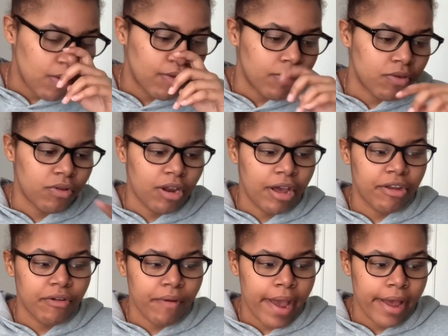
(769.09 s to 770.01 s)
So now
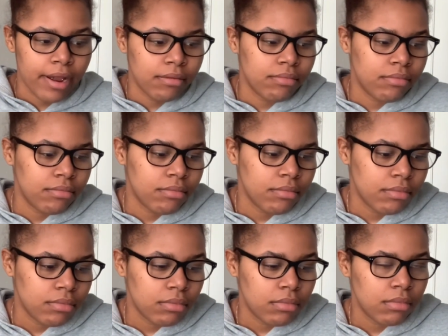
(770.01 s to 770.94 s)
you're at
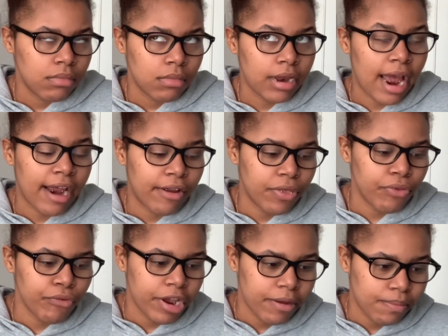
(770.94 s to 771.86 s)

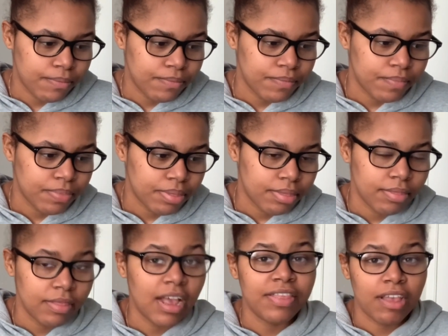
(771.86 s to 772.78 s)

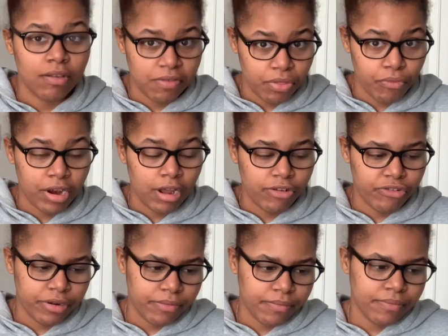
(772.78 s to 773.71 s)
9,300.
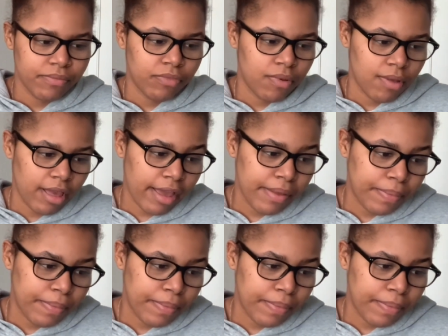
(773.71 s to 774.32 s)
Okay.